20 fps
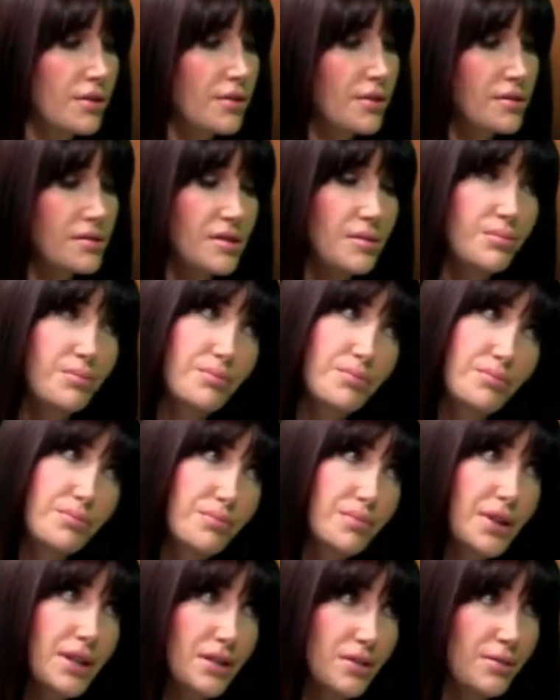There's a
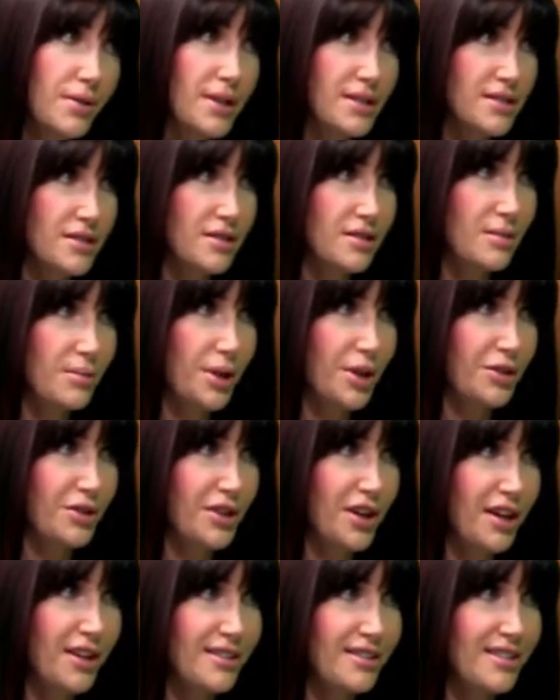big question about
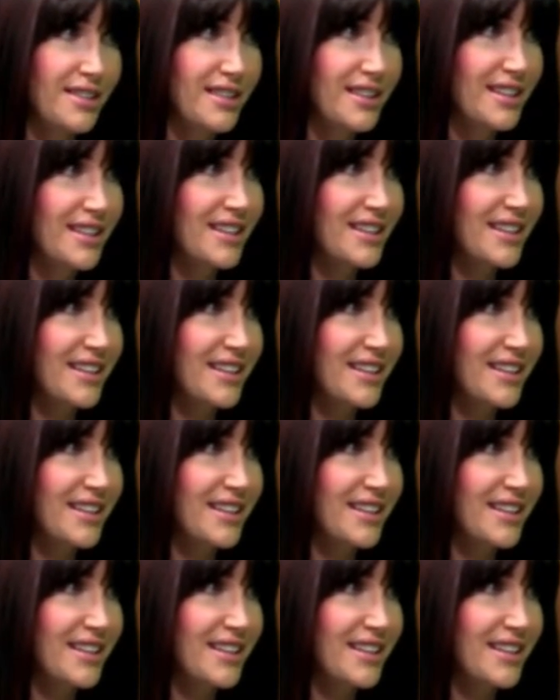that. You know what's